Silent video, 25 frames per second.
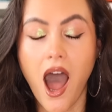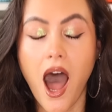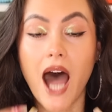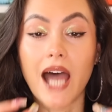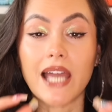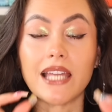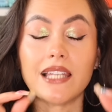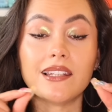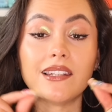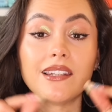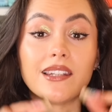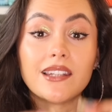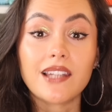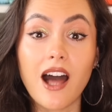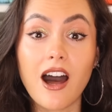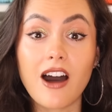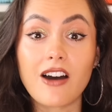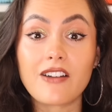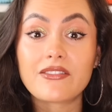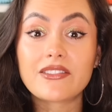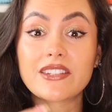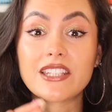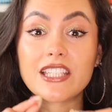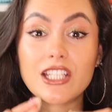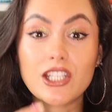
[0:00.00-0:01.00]
I
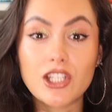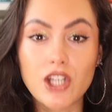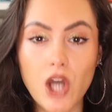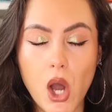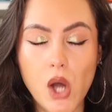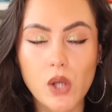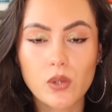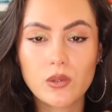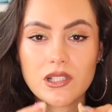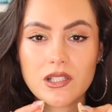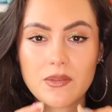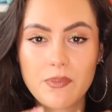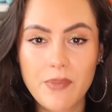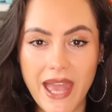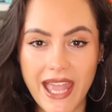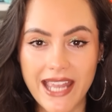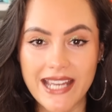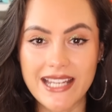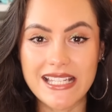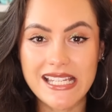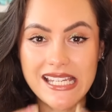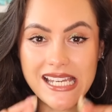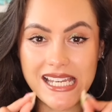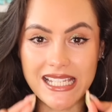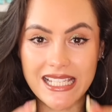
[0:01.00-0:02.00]
love the gold
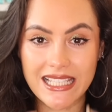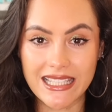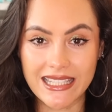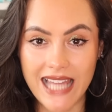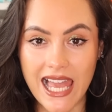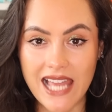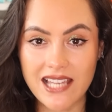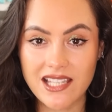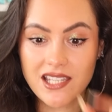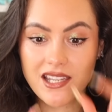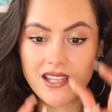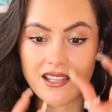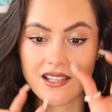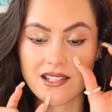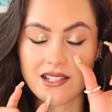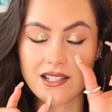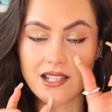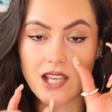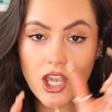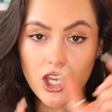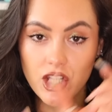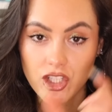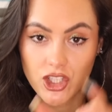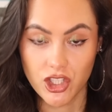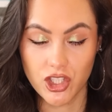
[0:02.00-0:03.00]
patent letters
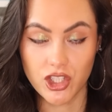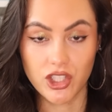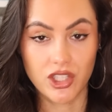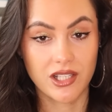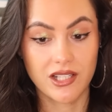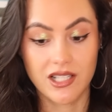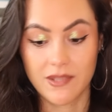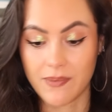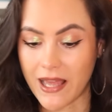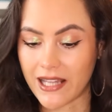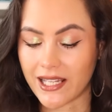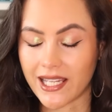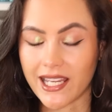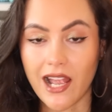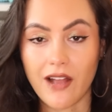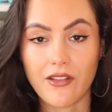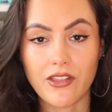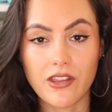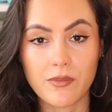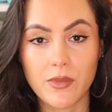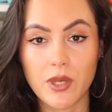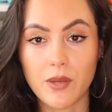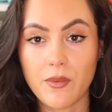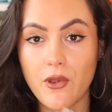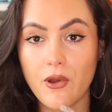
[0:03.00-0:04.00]
spelling out
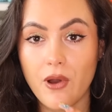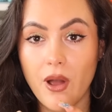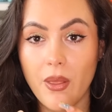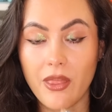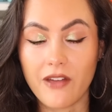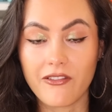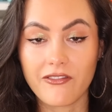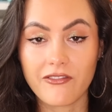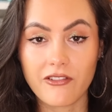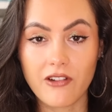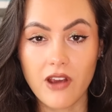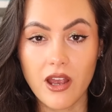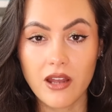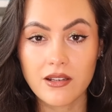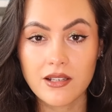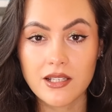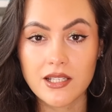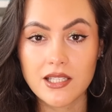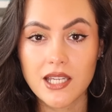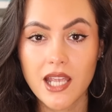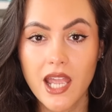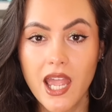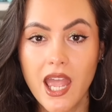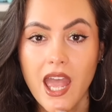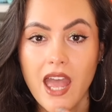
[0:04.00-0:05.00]
the Miu Miu on the front.